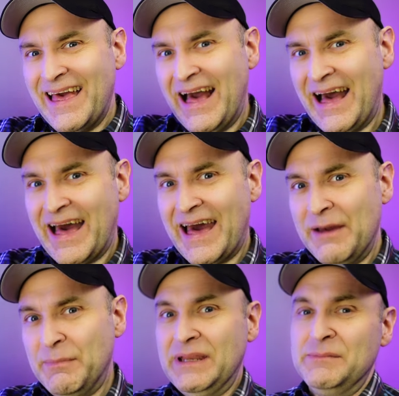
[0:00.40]

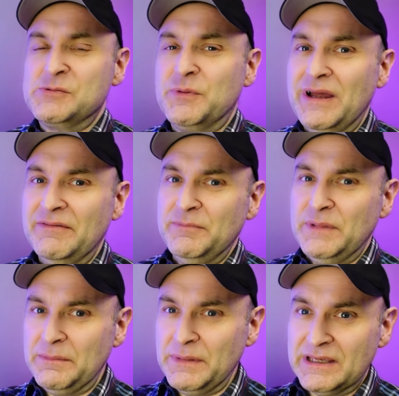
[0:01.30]
Hi, my name is Brian from
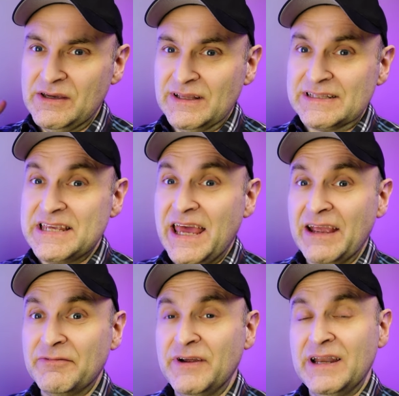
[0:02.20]
Denmark, your
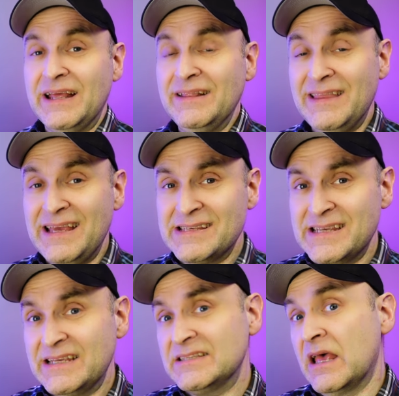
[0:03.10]
tech friend, and this
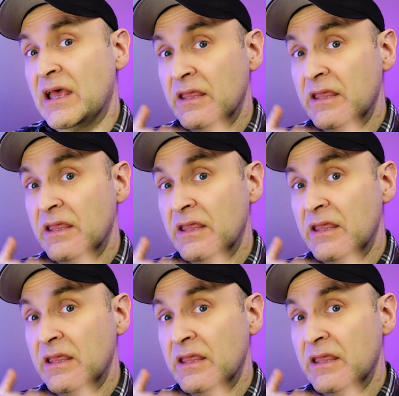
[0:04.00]
is